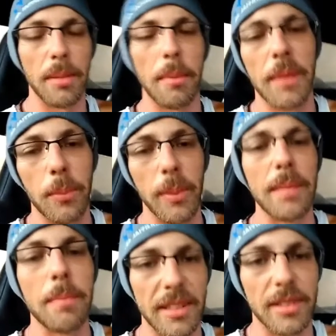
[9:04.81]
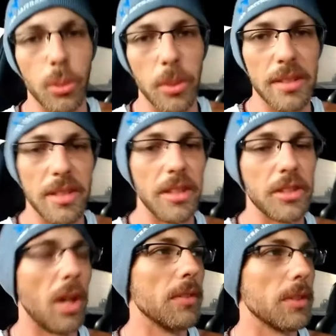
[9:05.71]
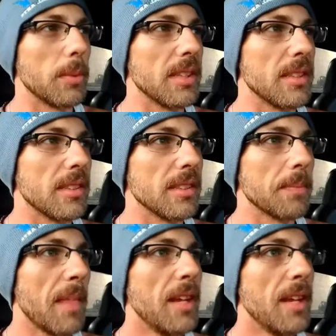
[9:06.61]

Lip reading: I'm up there reading my stories to the Jehovah's Witnesses.